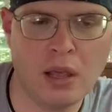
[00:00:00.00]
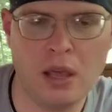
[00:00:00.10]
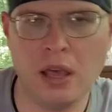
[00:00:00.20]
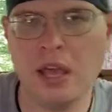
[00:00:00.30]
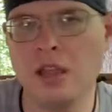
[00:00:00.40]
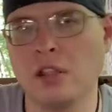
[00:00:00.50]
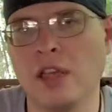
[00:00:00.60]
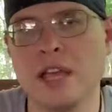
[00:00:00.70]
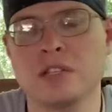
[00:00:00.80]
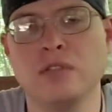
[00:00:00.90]
And the
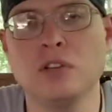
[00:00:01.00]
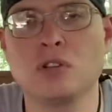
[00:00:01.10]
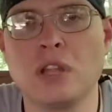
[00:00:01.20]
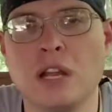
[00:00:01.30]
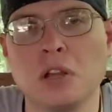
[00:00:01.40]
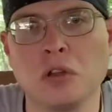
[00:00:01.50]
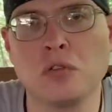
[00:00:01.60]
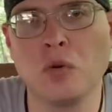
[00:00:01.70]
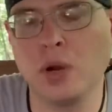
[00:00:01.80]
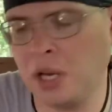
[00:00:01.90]
last feature that I look
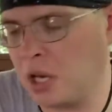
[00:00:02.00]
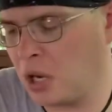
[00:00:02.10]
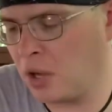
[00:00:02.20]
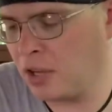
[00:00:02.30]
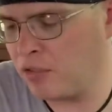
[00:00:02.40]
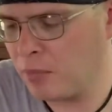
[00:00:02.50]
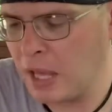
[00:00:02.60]
for in a knife